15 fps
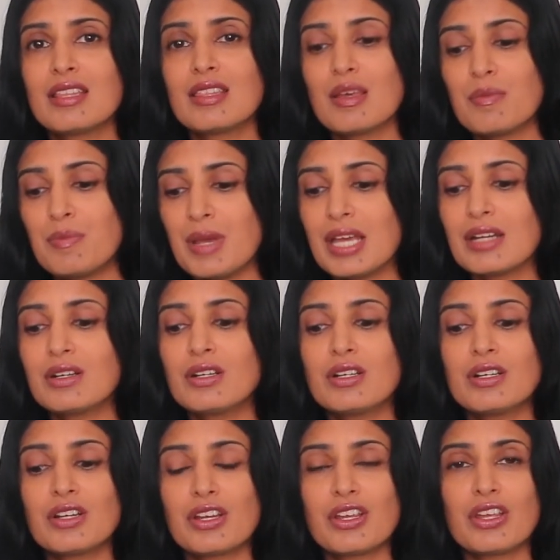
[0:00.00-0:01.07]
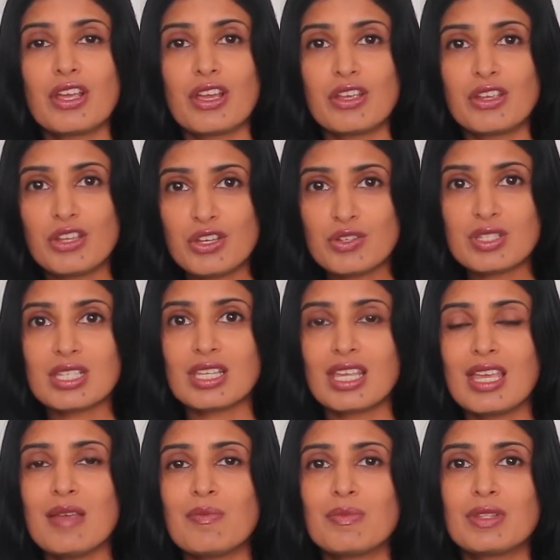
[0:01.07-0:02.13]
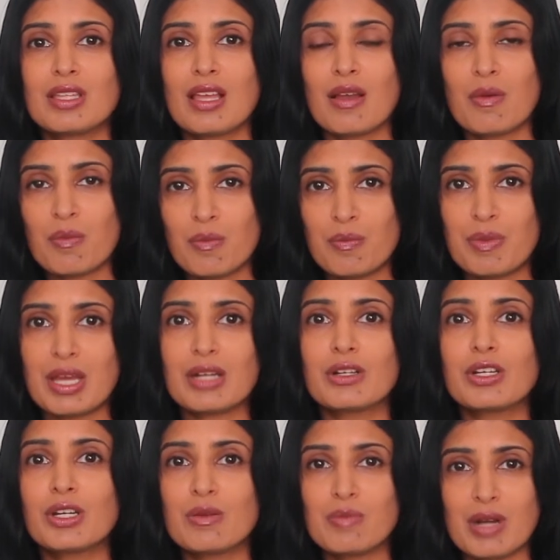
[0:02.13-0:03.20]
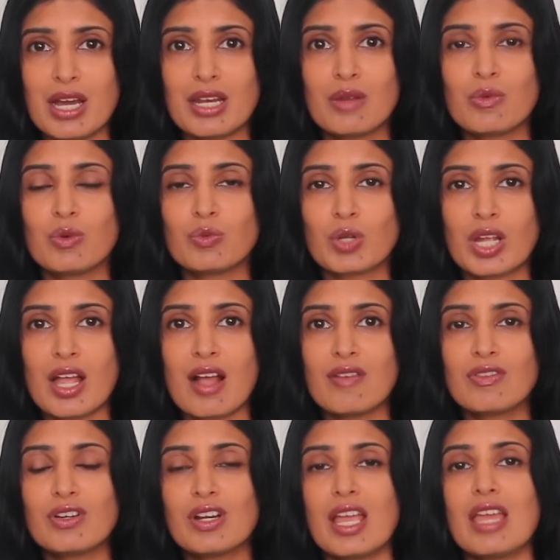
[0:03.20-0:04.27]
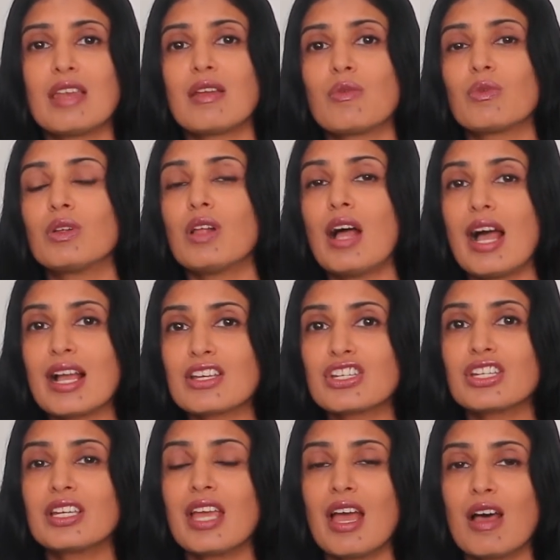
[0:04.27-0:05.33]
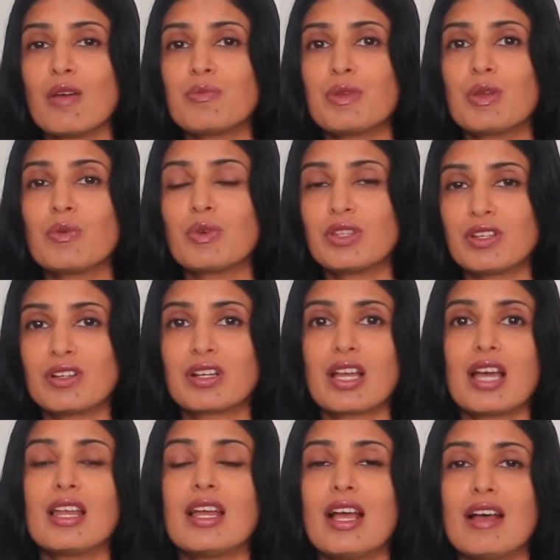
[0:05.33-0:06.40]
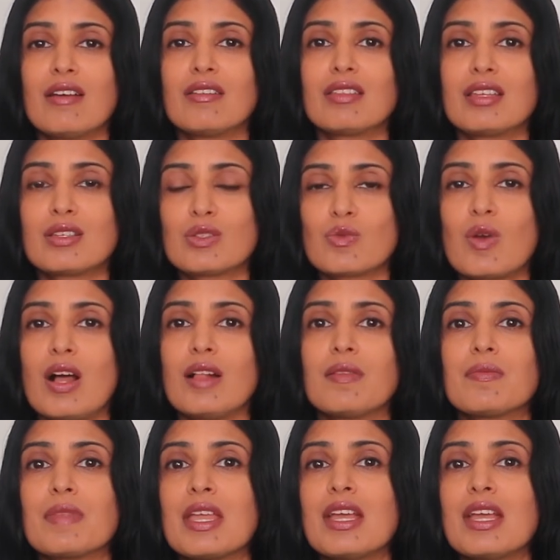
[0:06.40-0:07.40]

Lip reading: The better you sleep, the better your body will recover, and it will actually help you with your gut health as well.